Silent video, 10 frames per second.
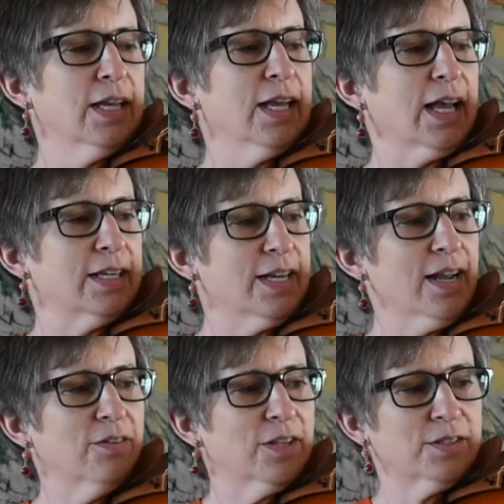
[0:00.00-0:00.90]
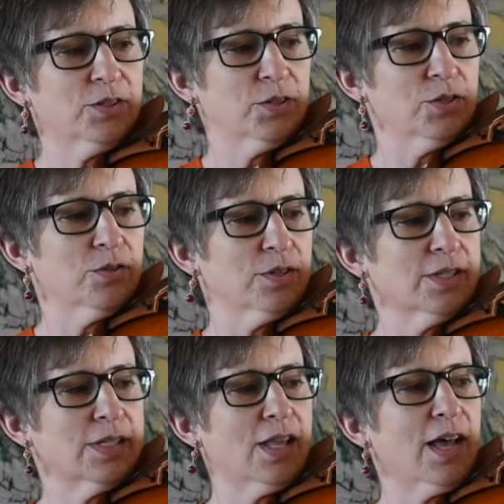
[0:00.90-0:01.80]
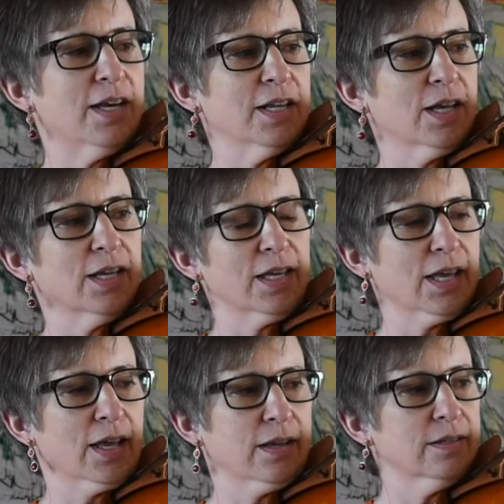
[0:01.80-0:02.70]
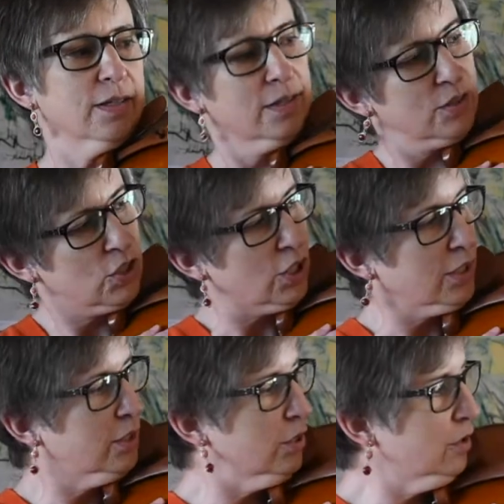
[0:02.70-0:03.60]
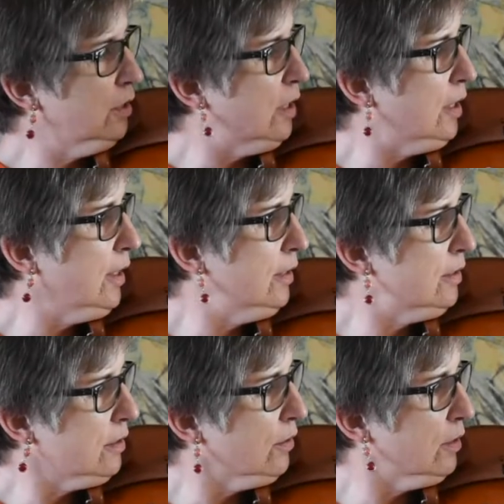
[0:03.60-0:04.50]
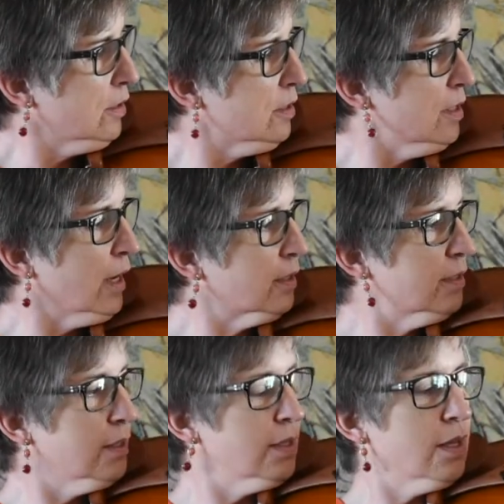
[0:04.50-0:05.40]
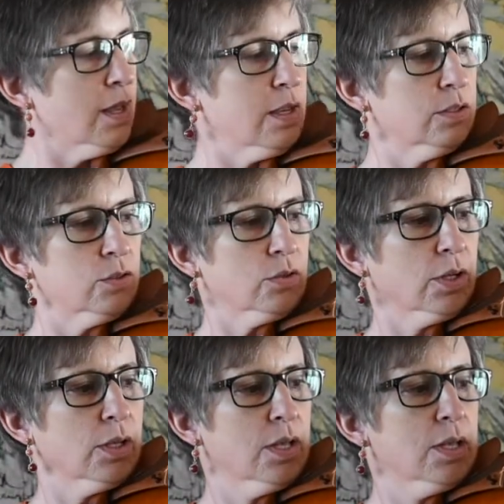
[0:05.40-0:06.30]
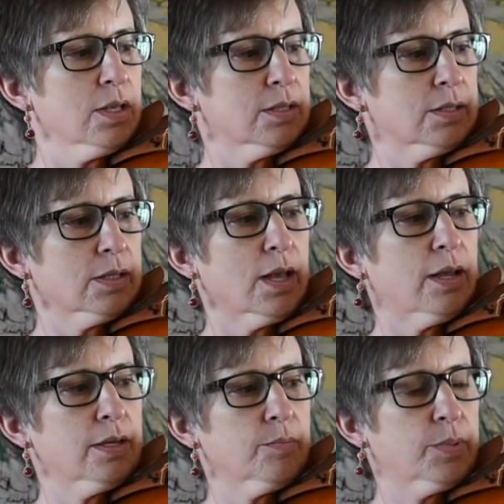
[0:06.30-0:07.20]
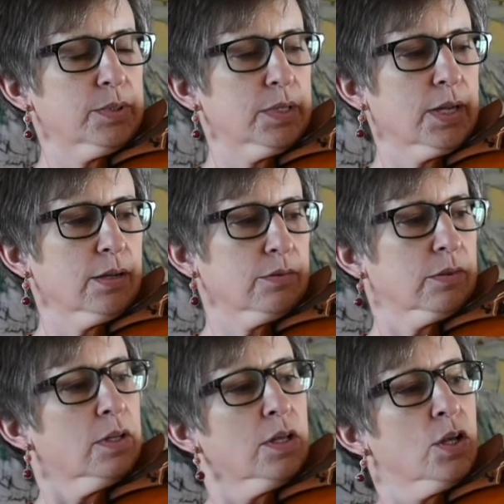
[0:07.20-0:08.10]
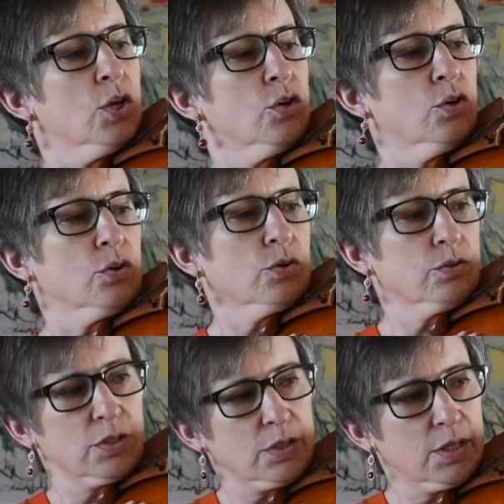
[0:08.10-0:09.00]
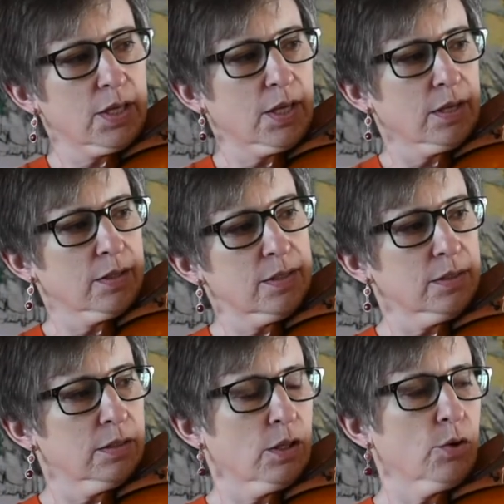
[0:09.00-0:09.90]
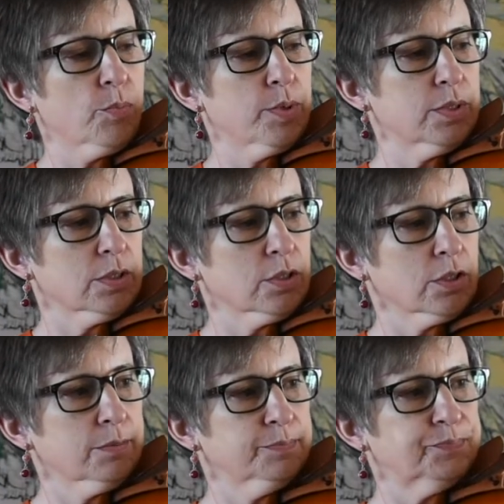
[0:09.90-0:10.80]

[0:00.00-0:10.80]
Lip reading: And now let's do the sliding again. Check your line so that it's next to the A string. Slide up and down, go to the end in low position.